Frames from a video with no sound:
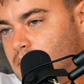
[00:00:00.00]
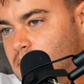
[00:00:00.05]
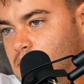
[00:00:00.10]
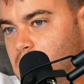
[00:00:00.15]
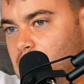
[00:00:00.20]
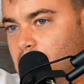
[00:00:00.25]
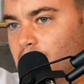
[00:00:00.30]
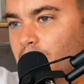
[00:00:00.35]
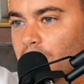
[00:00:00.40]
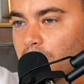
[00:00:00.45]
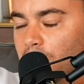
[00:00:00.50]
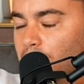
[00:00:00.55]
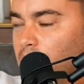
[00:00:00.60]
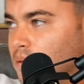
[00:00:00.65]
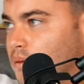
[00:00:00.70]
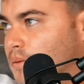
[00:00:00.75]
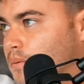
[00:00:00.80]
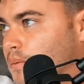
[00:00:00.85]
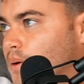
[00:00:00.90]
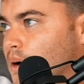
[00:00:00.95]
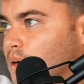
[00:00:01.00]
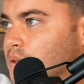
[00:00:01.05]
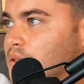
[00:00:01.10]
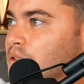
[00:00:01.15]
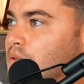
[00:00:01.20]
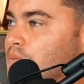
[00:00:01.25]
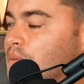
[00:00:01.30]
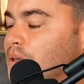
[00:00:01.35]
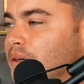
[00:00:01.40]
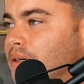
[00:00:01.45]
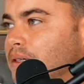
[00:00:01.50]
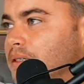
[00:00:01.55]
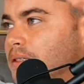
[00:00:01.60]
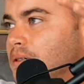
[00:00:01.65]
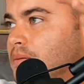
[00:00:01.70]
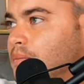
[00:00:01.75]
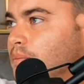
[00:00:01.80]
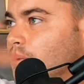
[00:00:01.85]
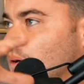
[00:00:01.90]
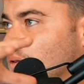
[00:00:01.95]
people that are worth hundreds of millions
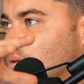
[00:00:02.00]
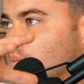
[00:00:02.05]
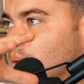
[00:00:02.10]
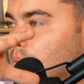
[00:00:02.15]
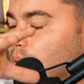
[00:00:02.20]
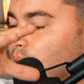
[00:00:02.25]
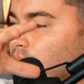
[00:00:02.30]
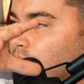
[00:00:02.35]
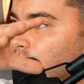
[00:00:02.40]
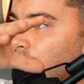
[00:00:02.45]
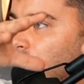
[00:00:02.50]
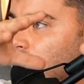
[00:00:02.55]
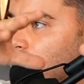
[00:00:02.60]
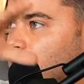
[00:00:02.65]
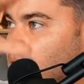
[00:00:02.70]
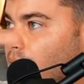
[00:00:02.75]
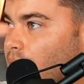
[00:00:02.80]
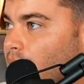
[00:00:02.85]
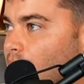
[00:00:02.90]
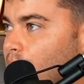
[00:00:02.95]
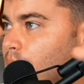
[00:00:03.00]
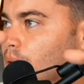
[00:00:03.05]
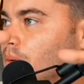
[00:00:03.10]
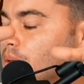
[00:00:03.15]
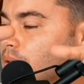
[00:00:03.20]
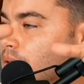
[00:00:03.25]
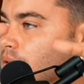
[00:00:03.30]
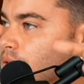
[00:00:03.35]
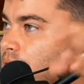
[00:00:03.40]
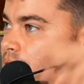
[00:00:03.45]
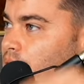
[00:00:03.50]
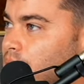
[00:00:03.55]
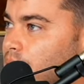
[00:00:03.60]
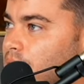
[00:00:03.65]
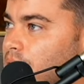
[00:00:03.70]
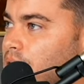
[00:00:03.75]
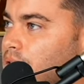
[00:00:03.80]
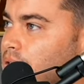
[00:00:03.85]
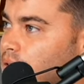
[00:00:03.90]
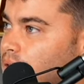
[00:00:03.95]
and other people that are just happy with their
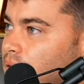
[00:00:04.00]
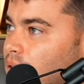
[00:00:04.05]
situation.